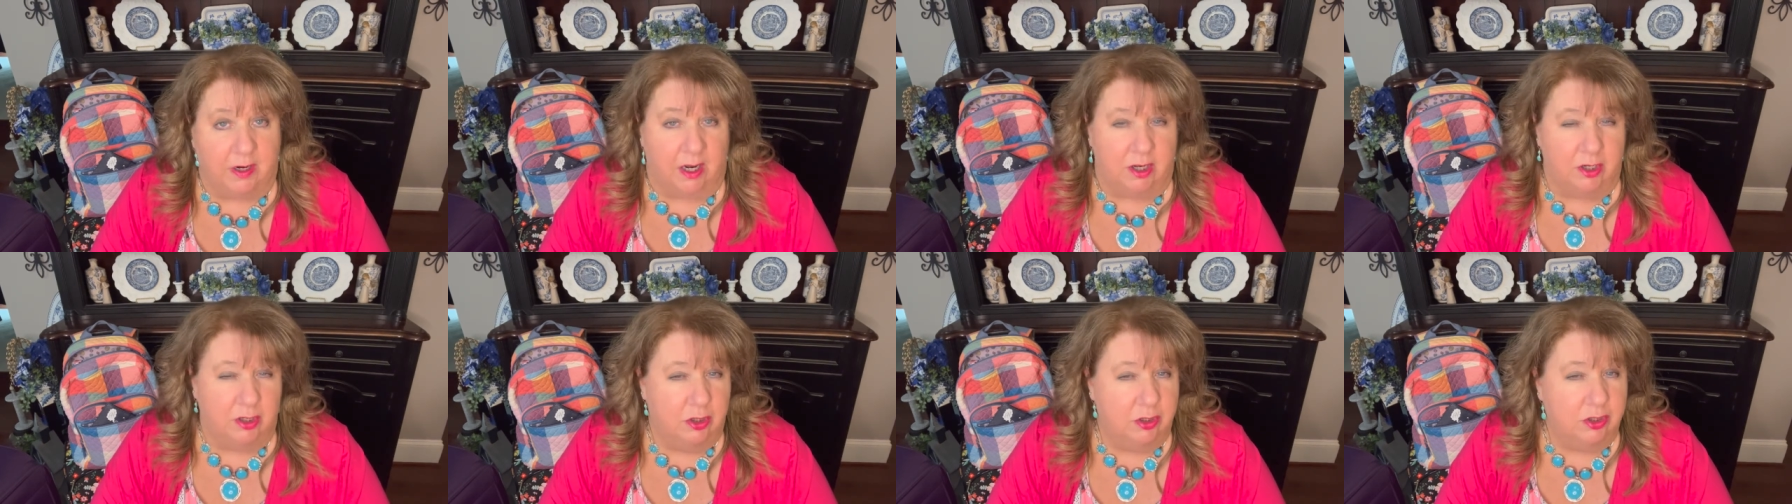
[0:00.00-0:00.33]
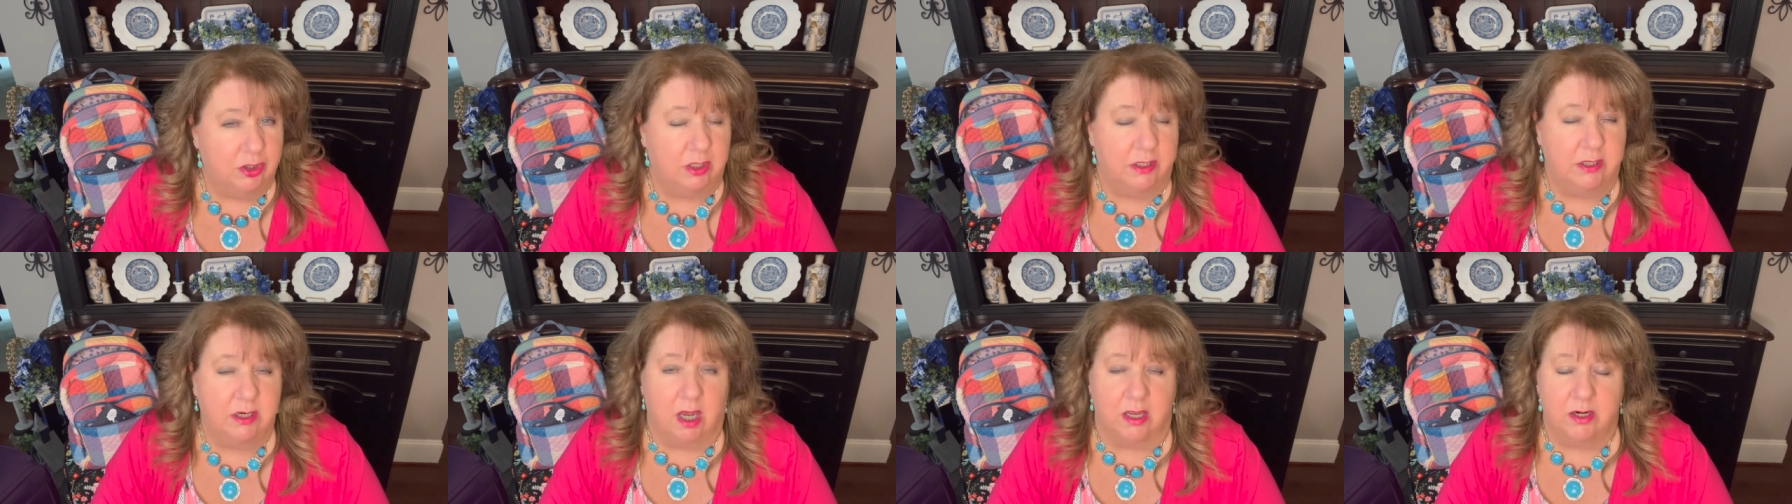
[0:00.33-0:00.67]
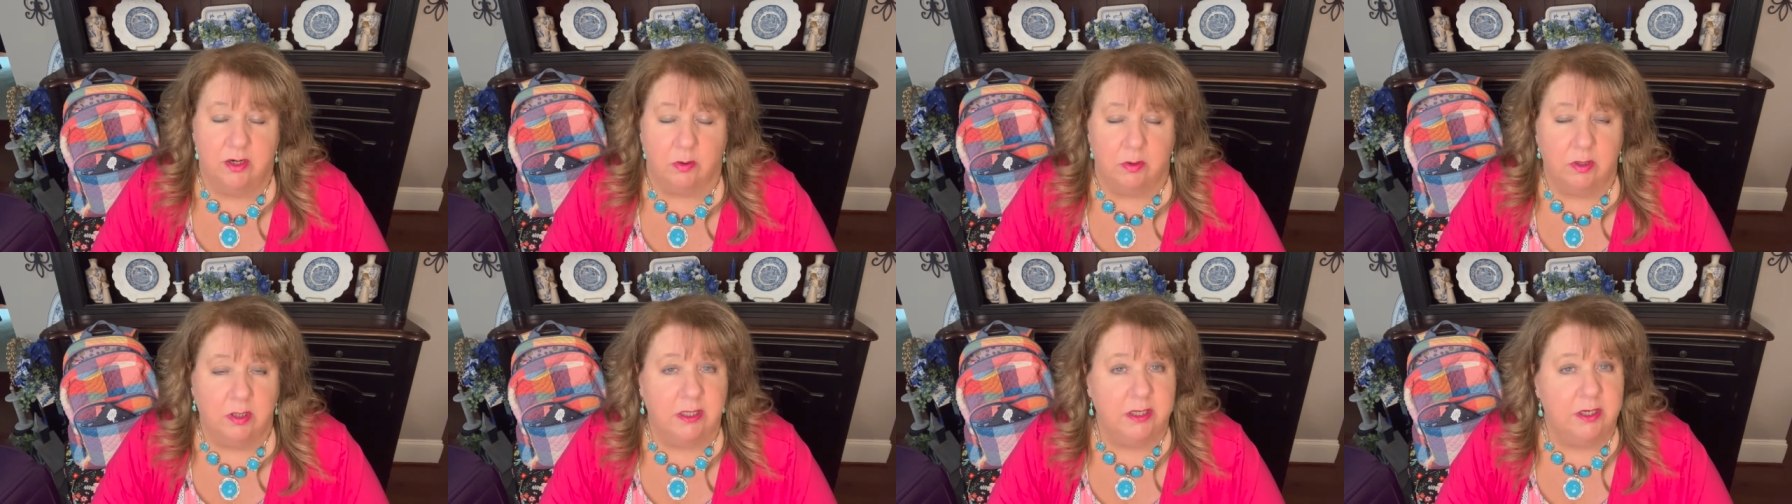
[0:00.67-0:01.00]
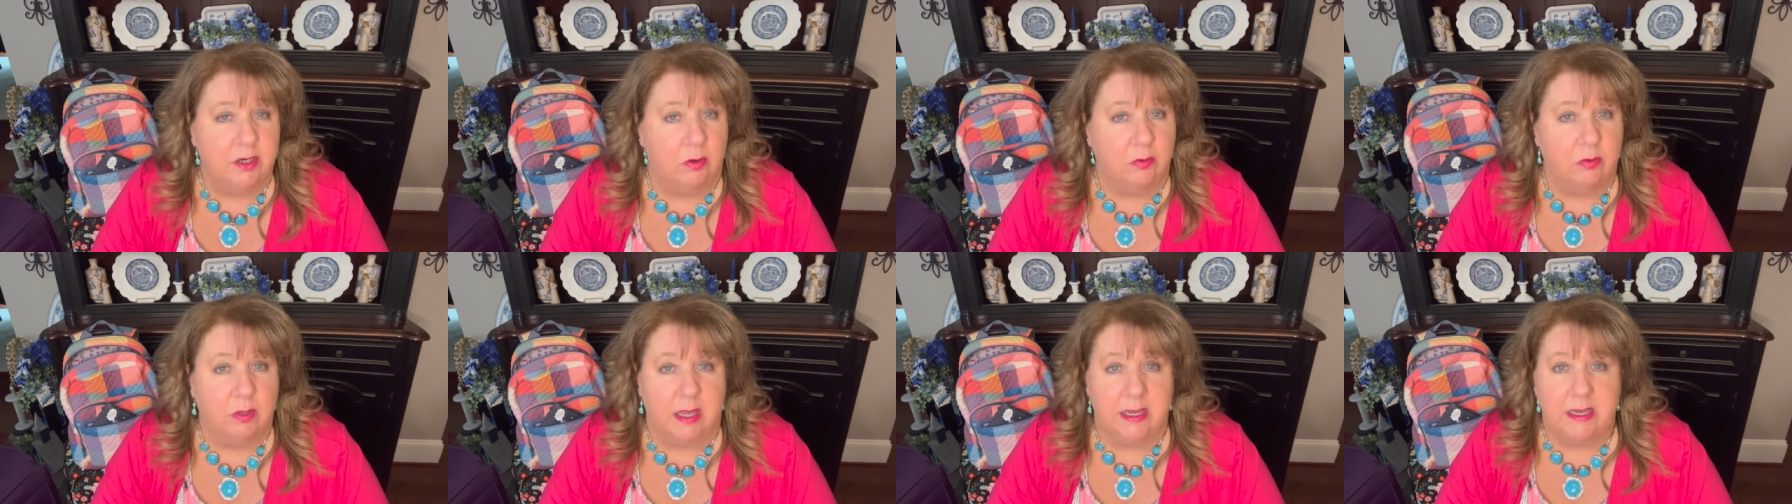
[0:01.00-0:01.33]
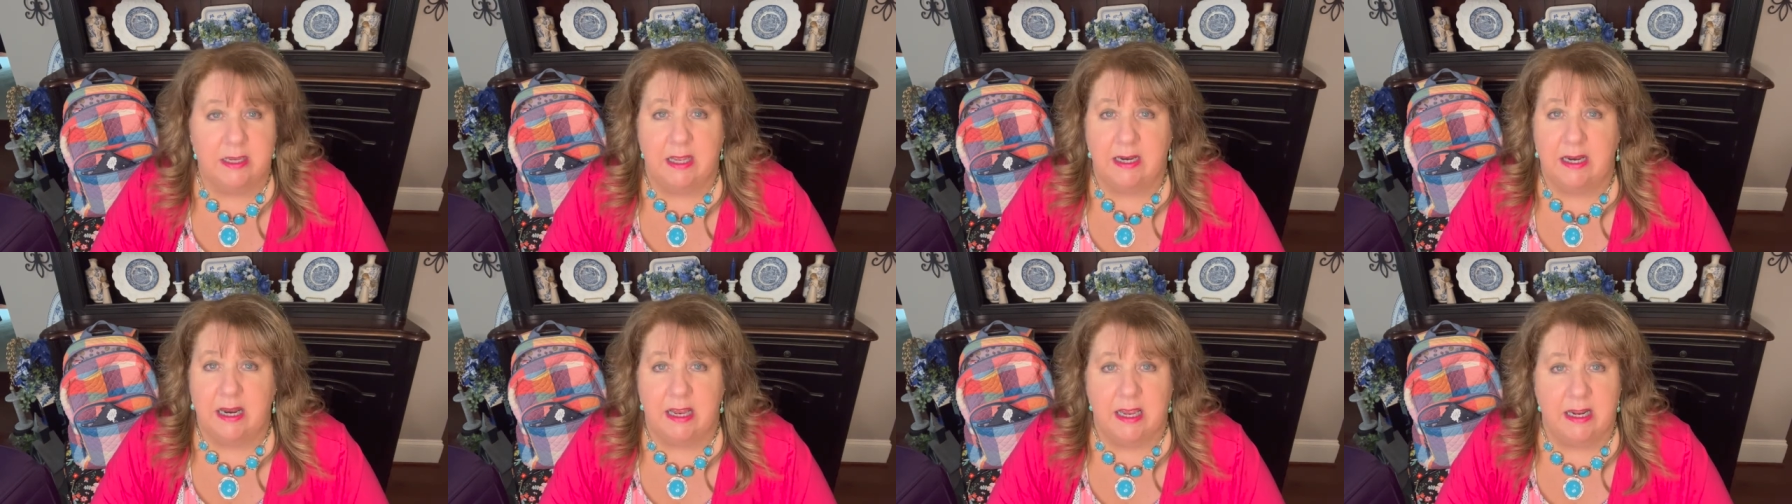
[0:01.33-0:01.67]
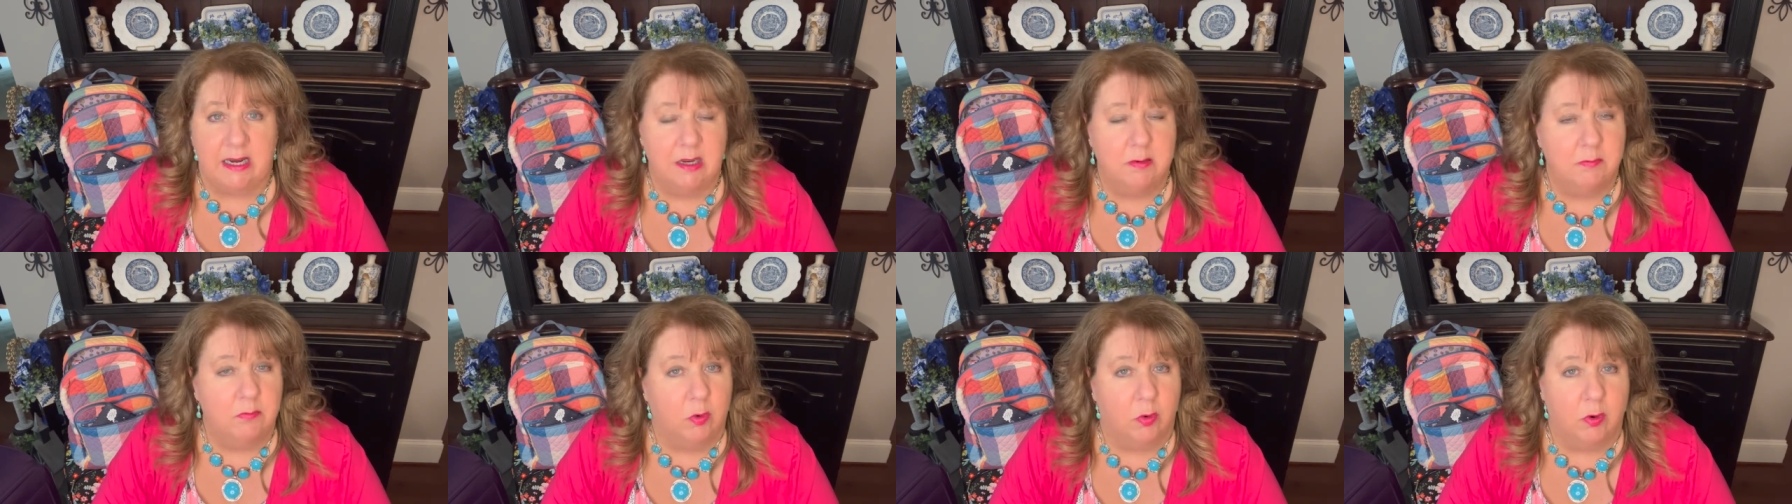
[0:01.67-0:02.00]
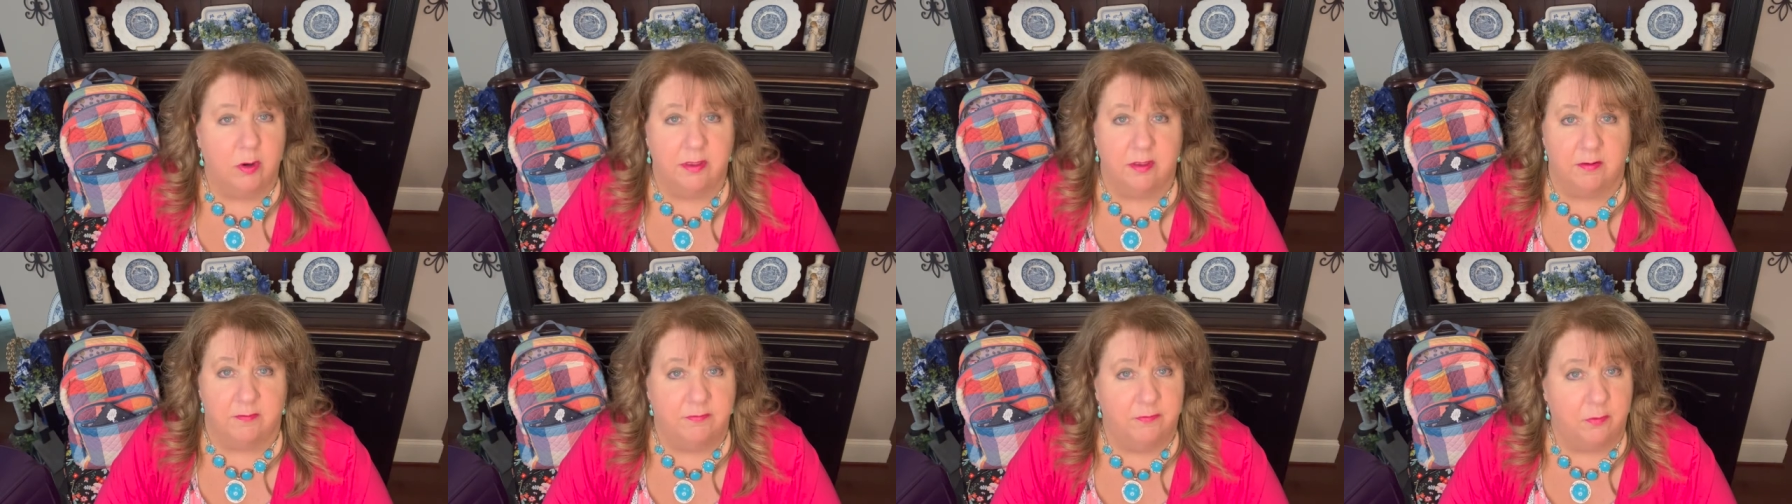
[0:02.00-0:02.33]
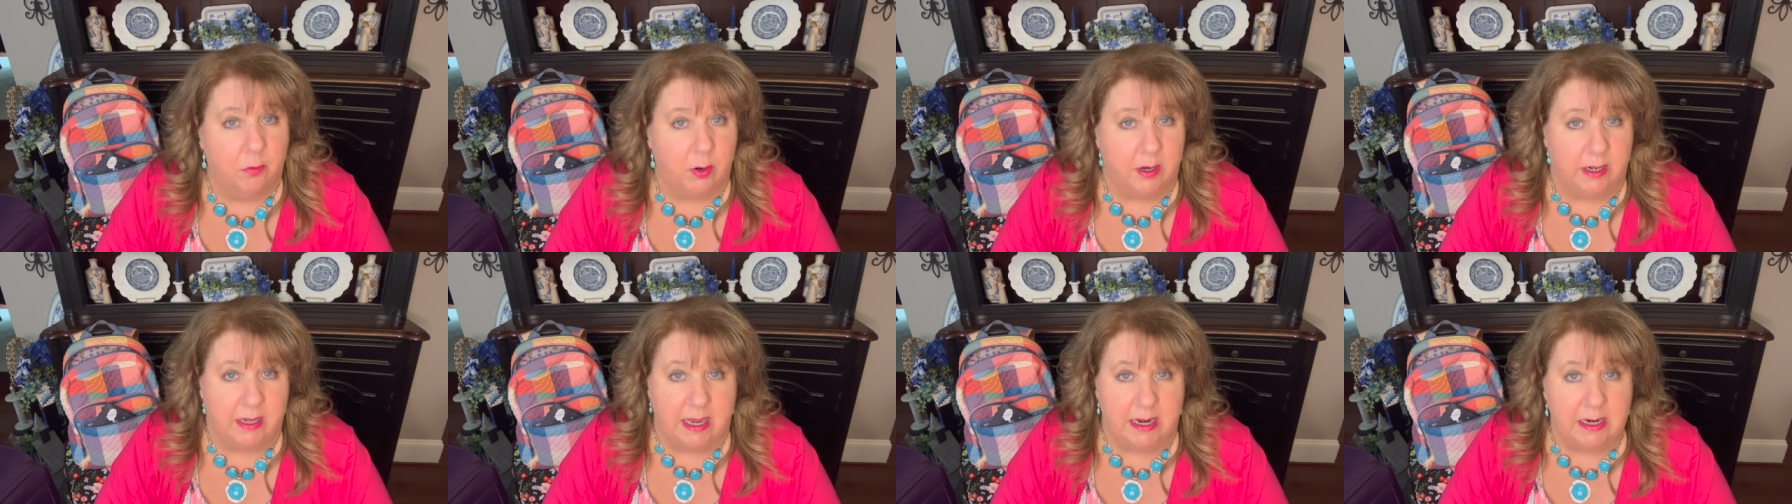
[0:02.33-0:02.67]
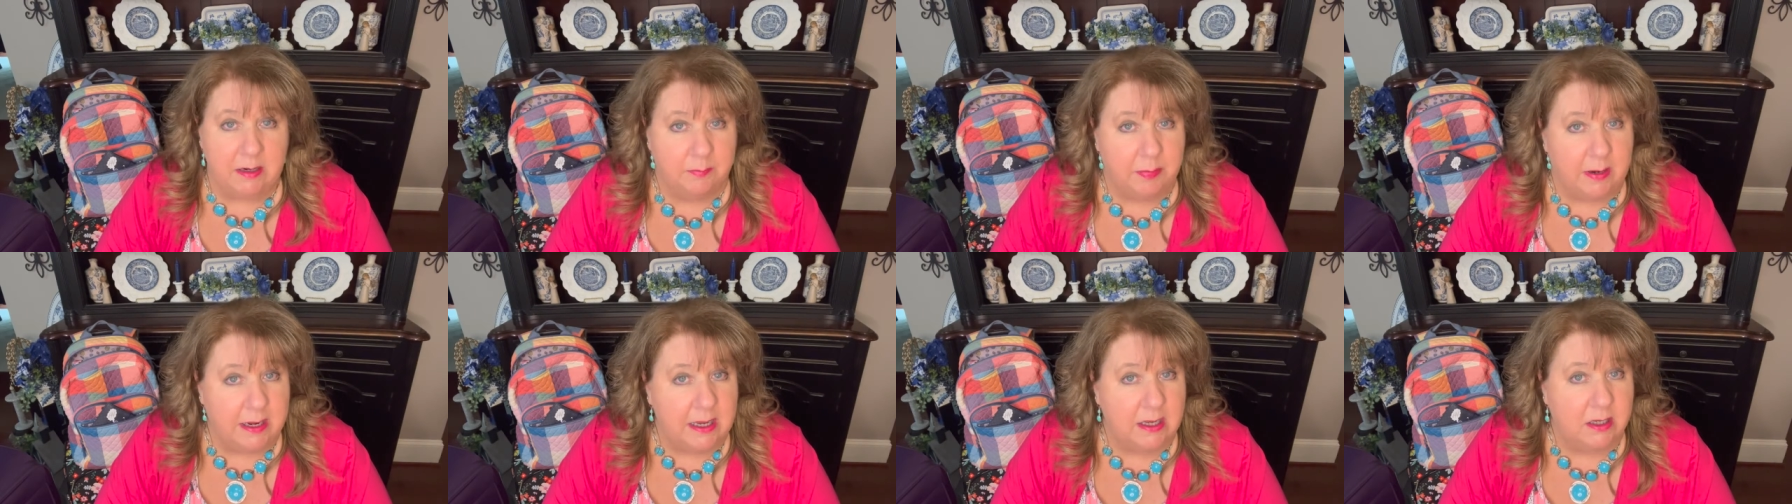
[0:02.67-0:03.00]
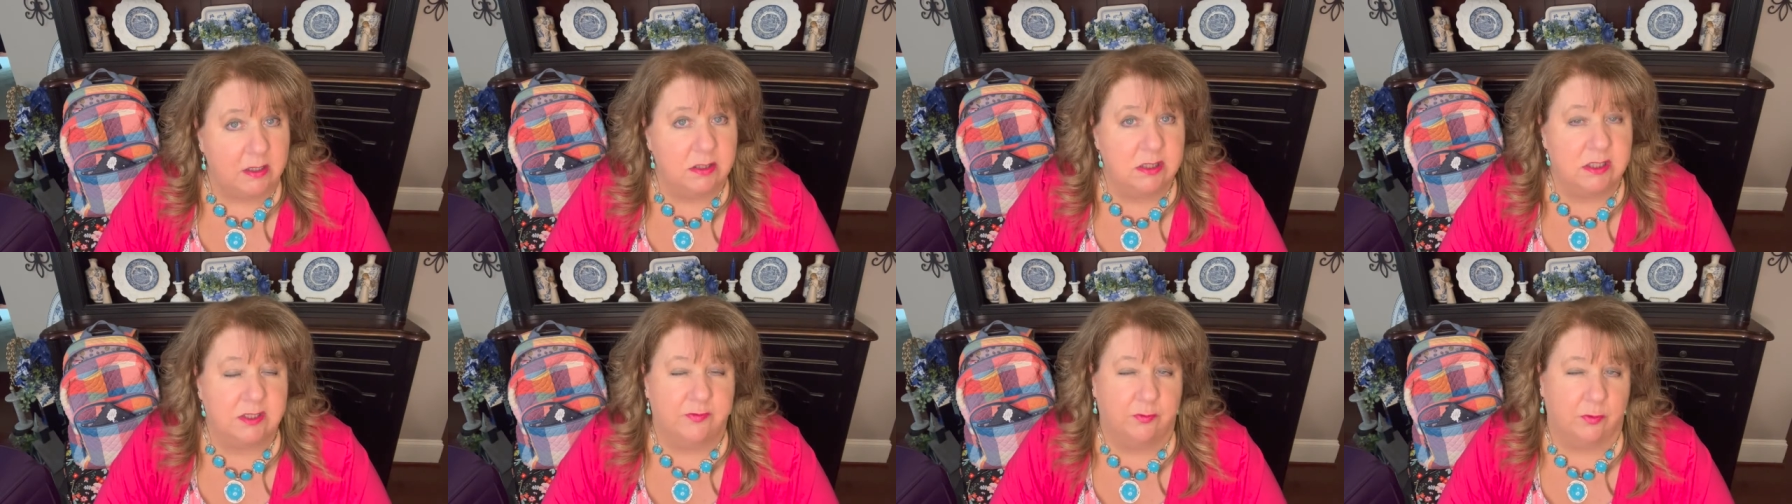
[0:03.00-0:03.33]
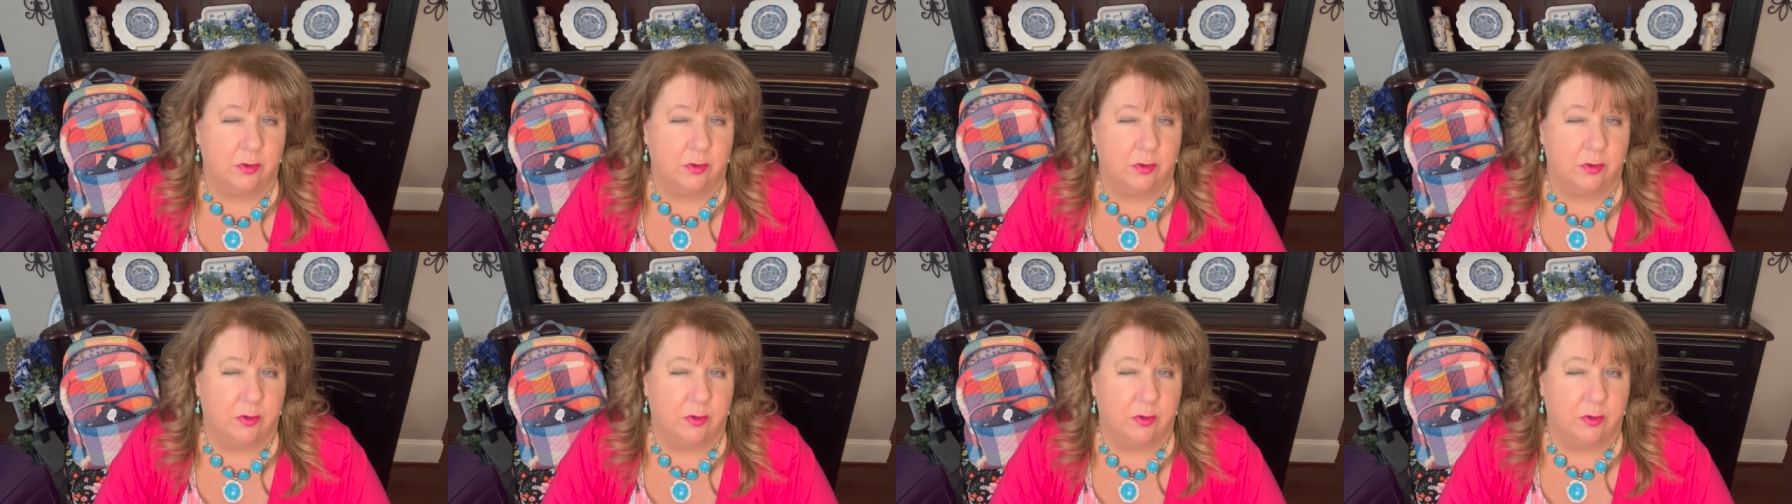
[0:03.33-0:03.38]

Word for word: I usually, I really don't like it any more than 48 pounds,